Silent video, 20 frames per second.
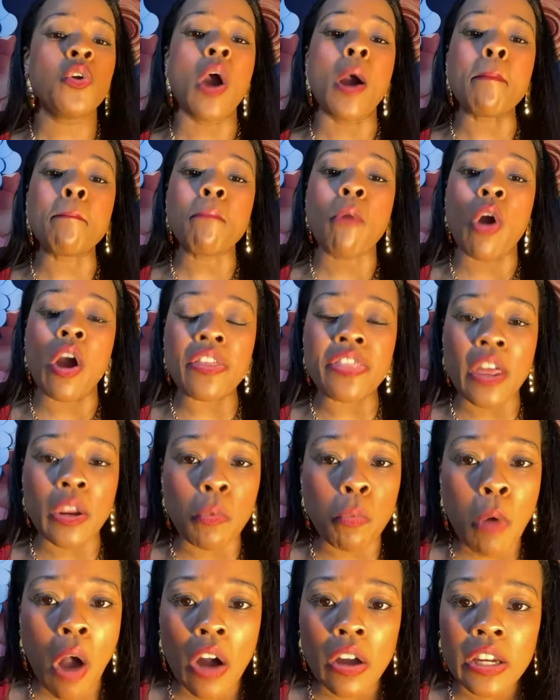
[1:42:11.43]
you are more
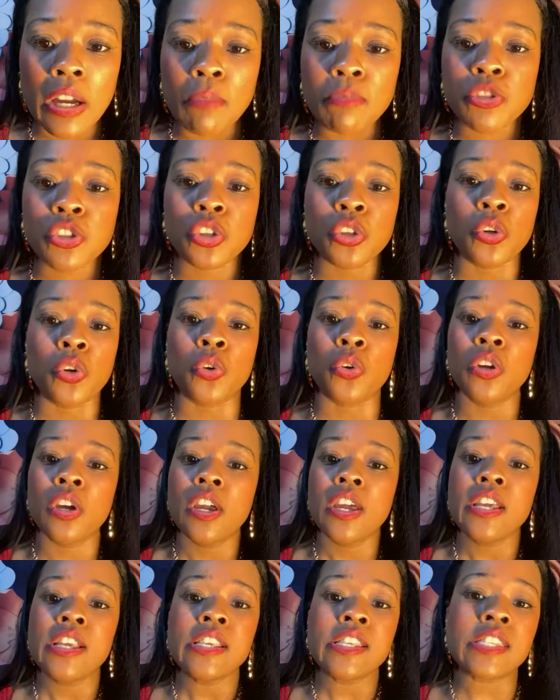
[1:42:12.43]
than welcome
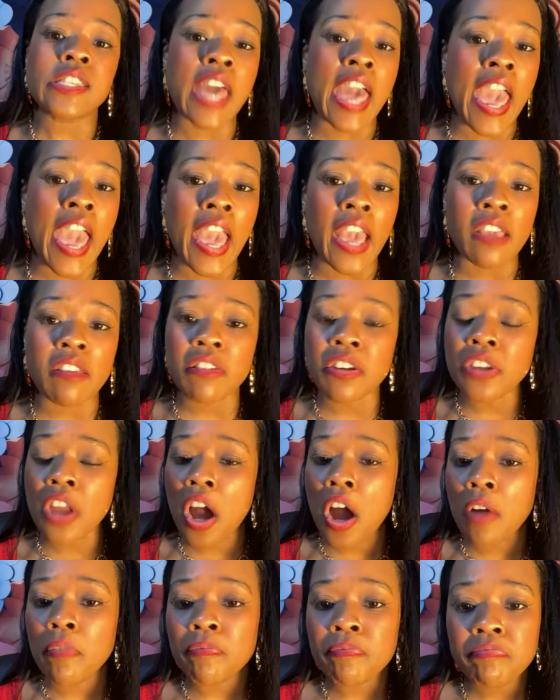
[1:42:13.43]
to say,
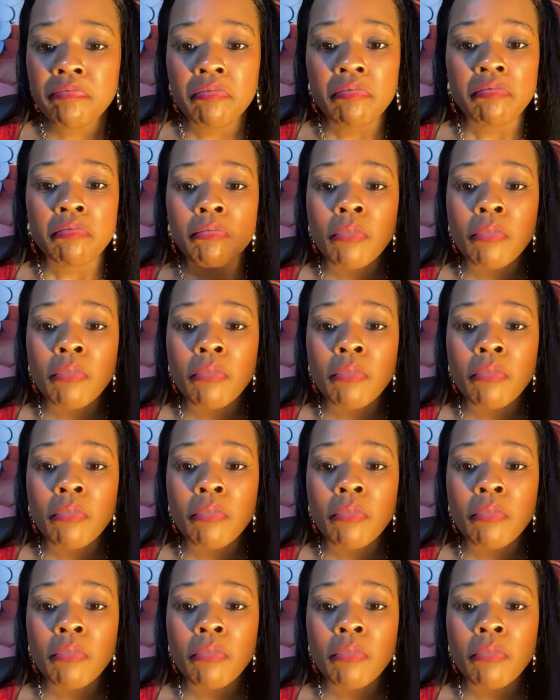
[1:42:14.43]
you know,